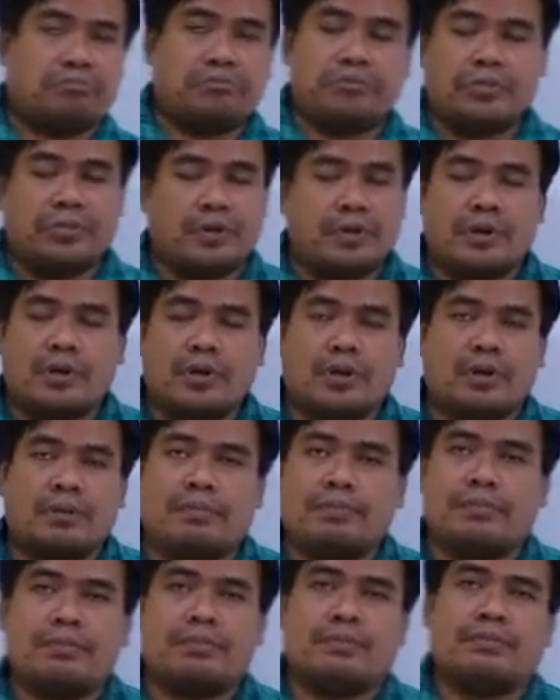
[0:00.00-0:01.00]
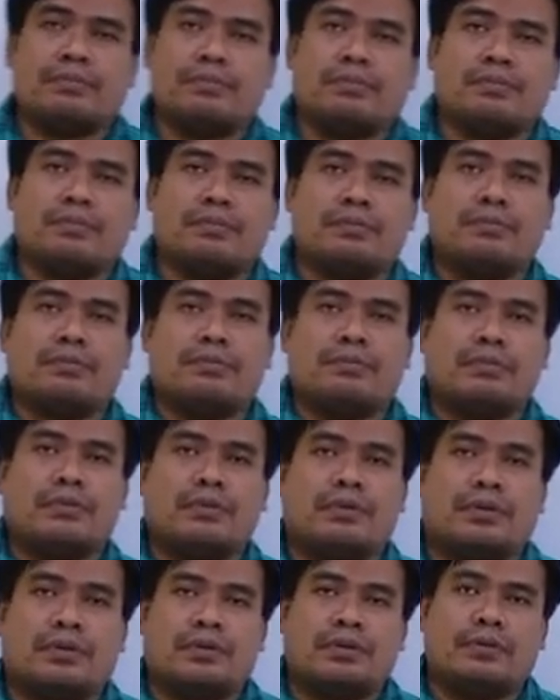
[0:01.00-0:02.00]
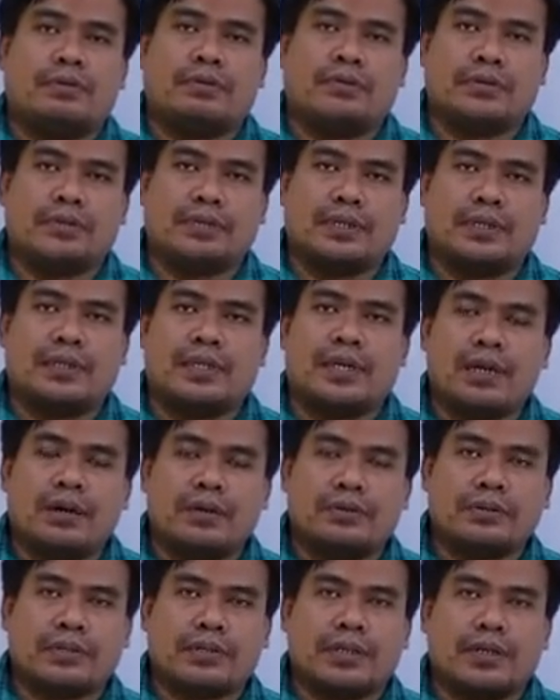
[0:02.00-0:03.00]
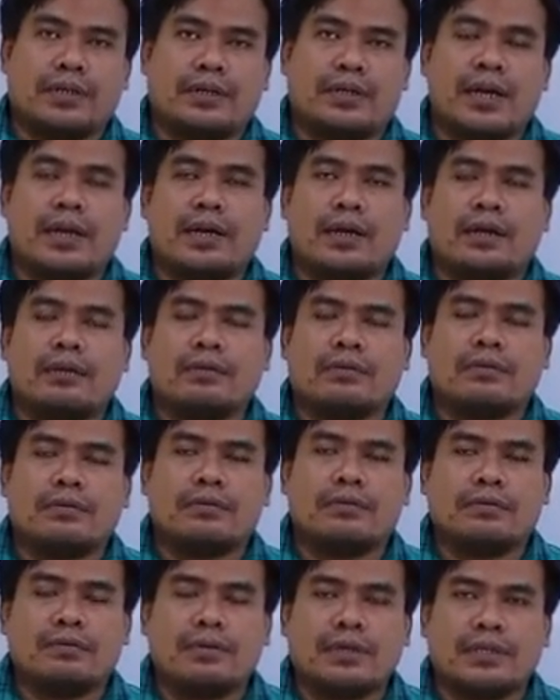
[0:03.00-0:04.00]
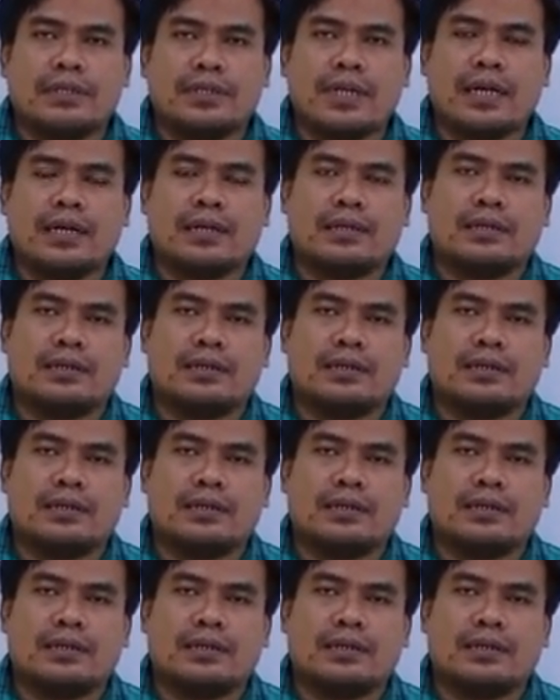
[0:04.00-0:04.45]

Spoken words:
Yeah, you could see that on screen right now. What is that?